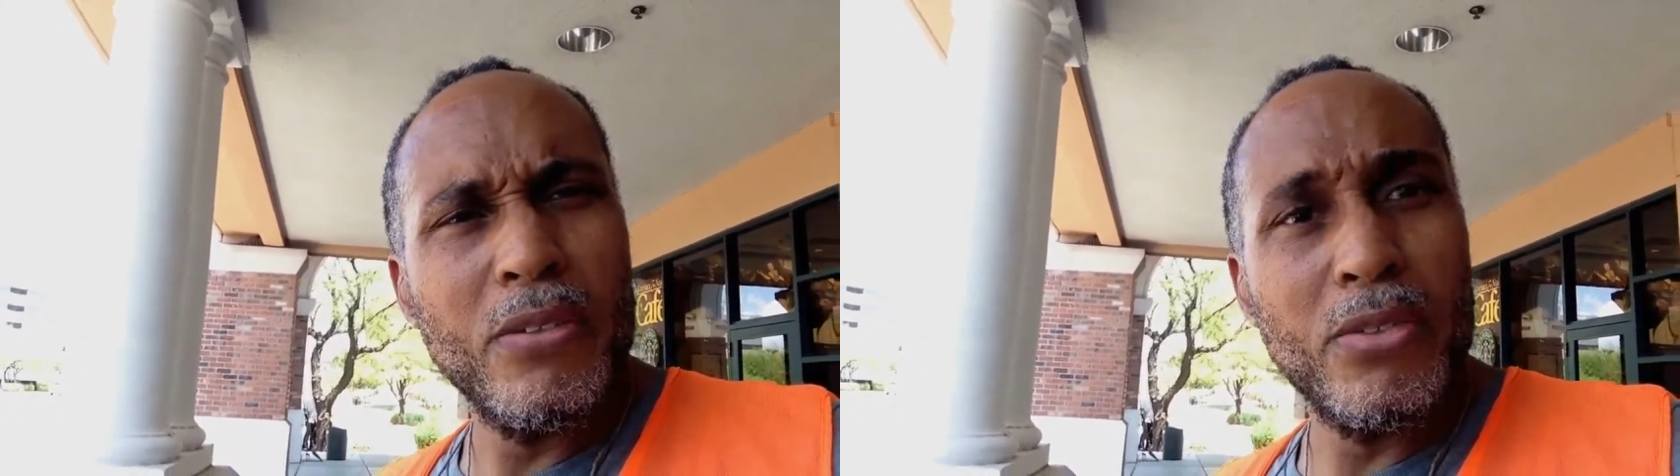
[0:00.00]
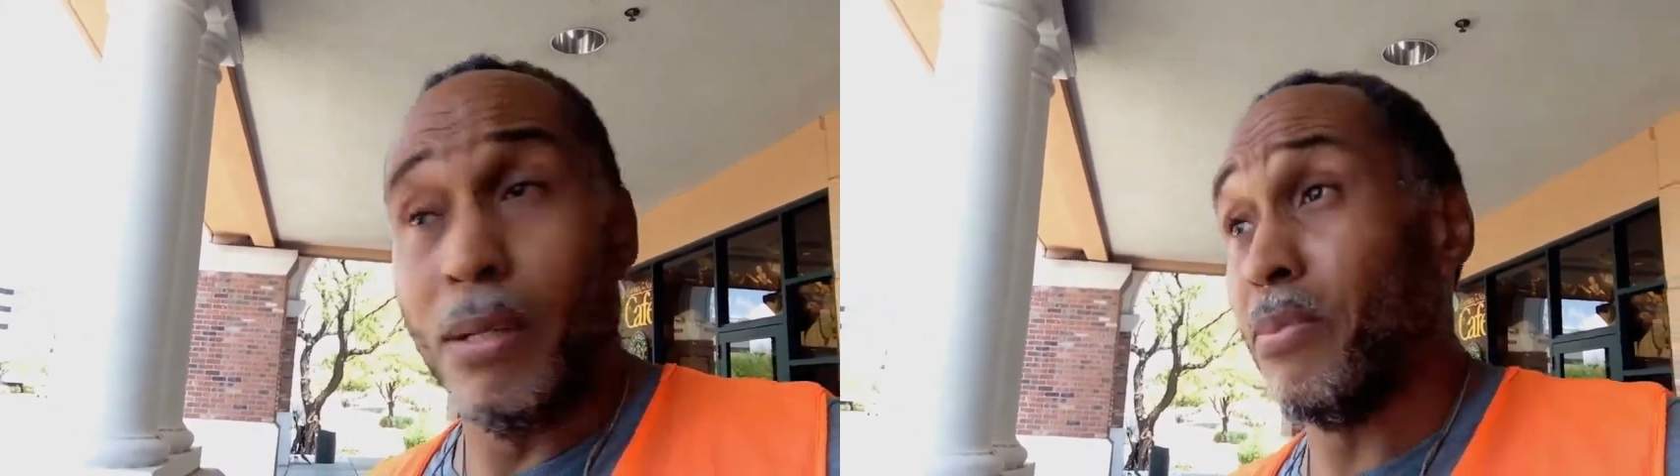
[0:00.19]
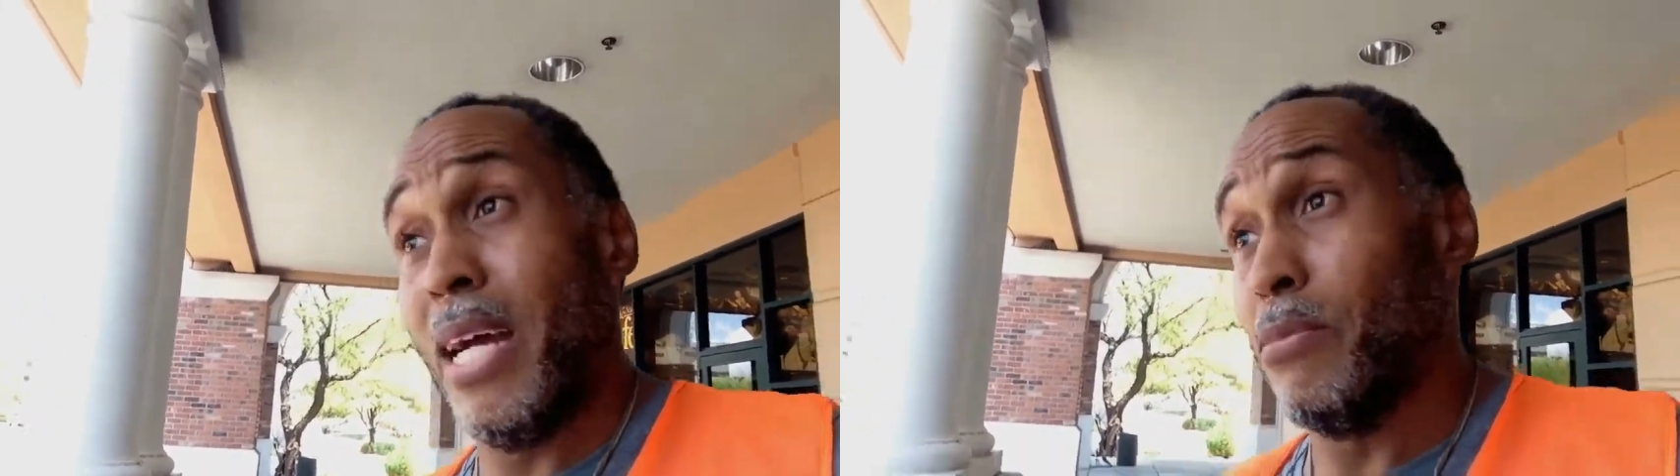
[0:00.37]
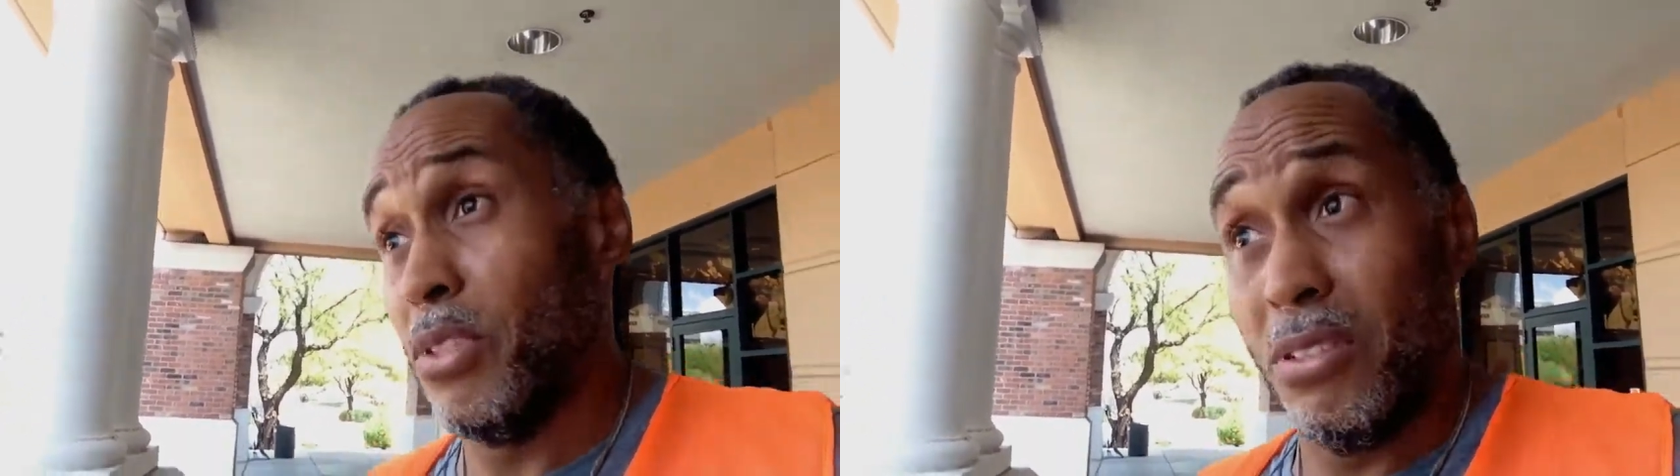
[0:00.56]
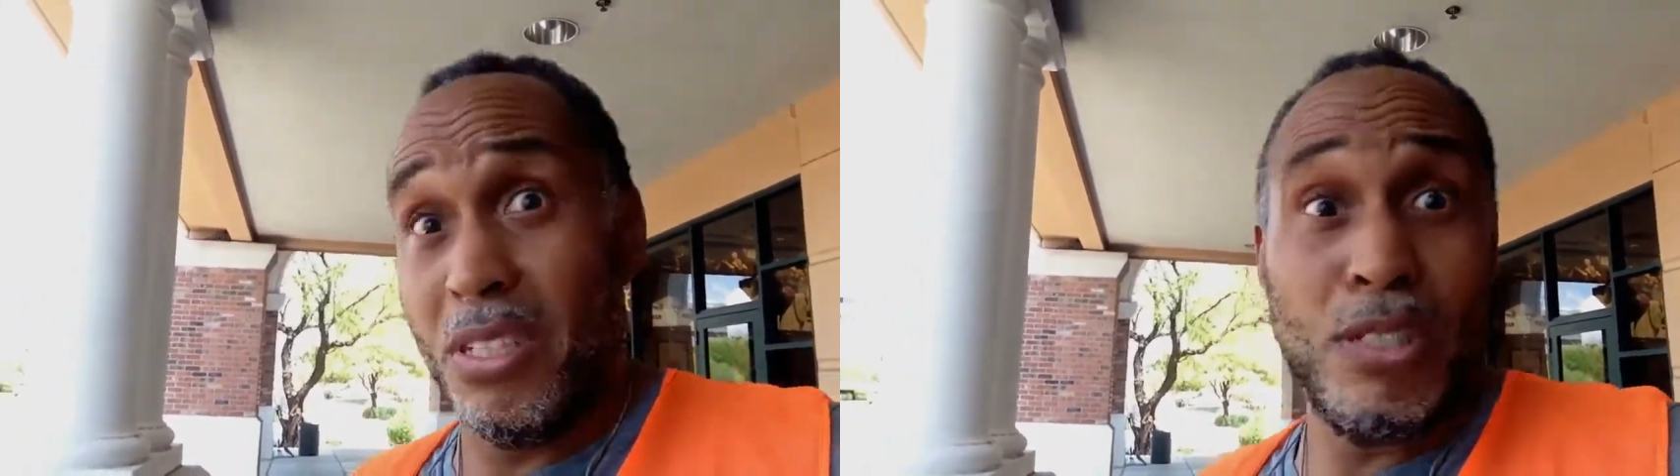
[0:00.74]

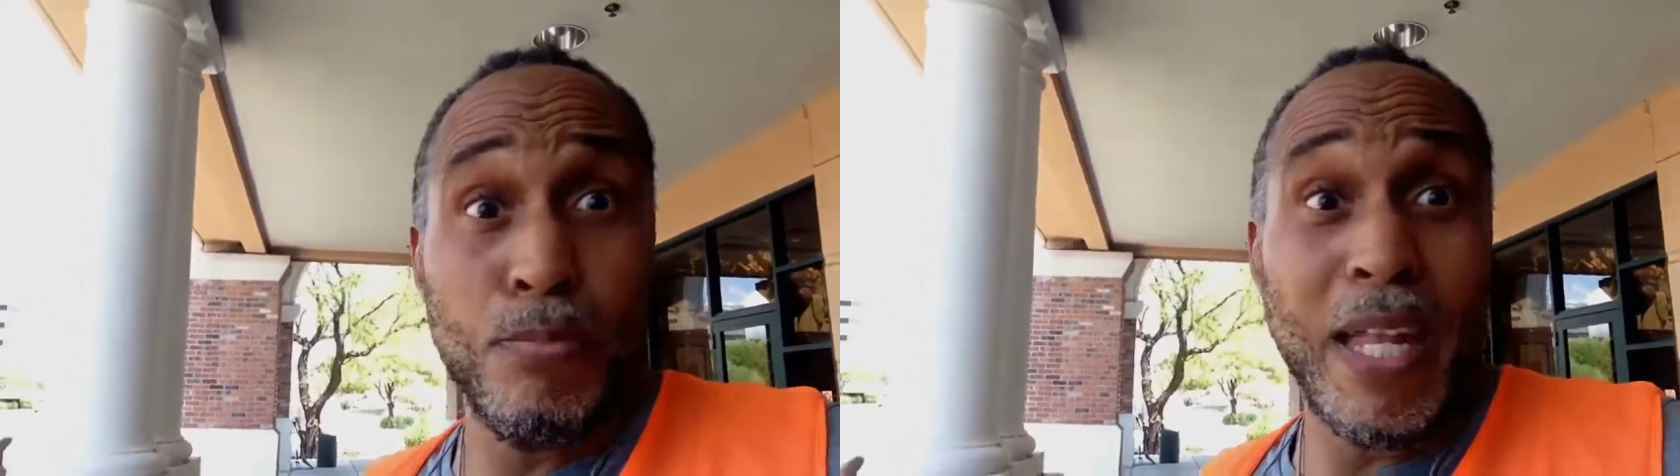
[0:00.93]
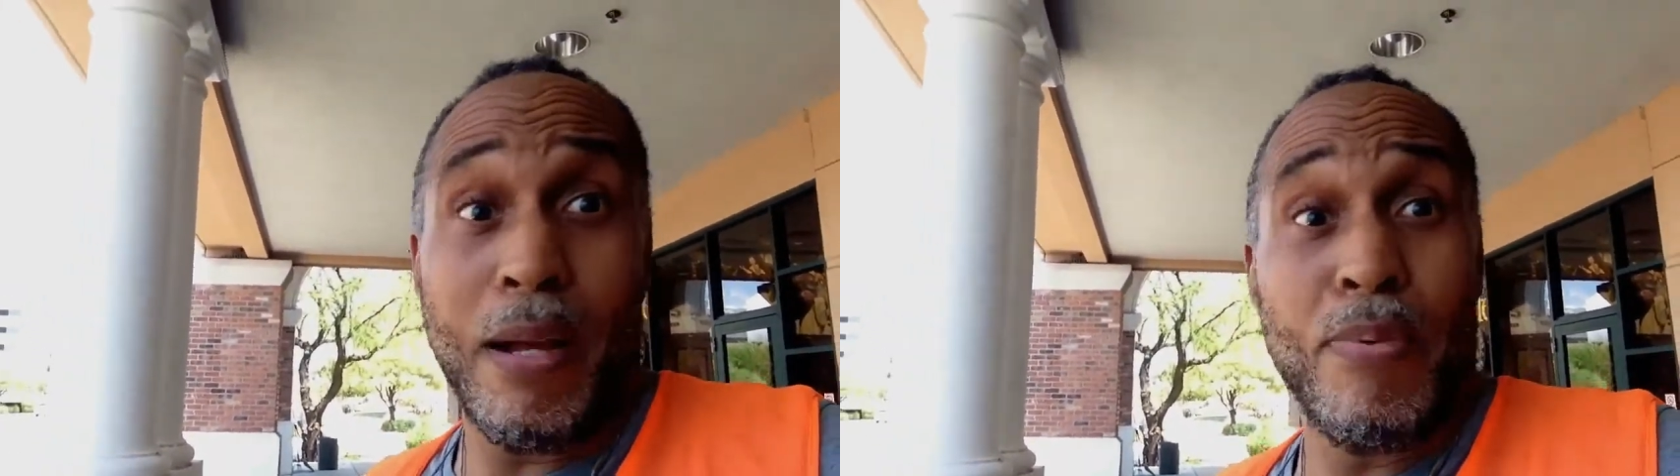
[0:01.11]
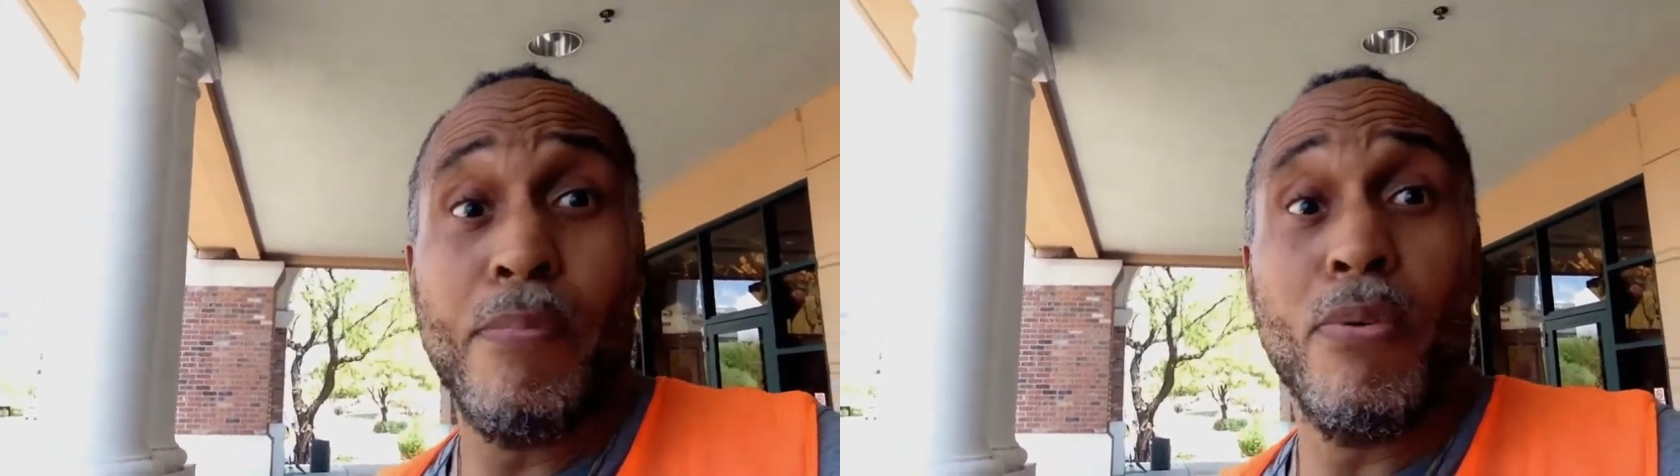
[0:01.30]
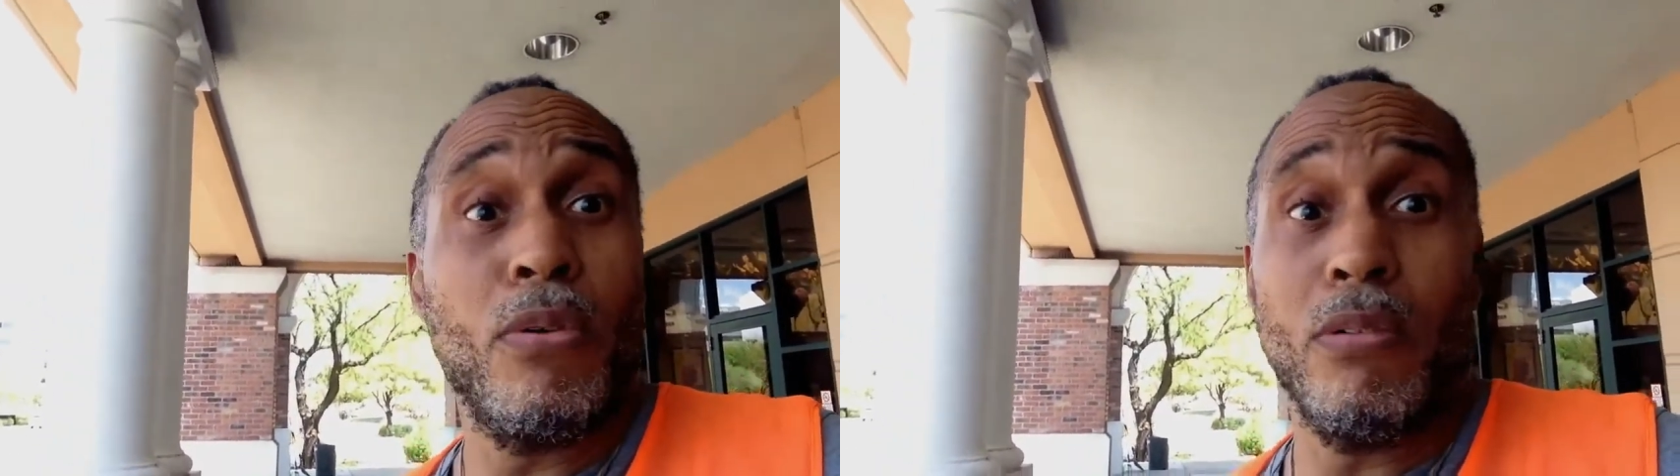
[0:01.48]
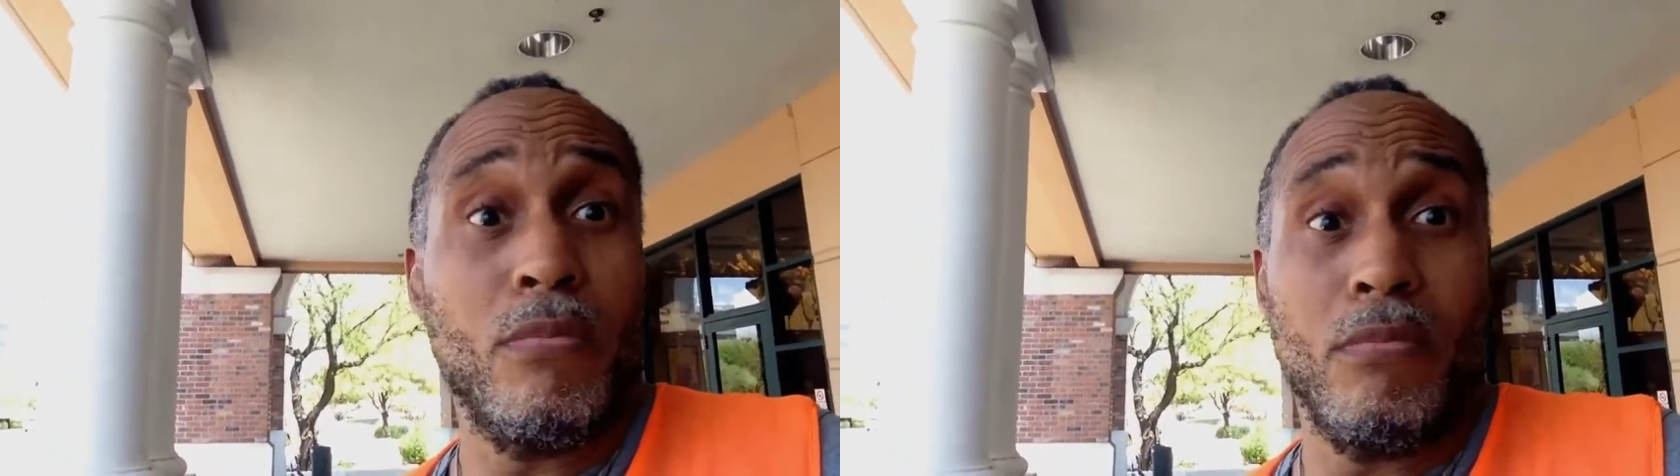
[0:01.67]
Sometimes these black people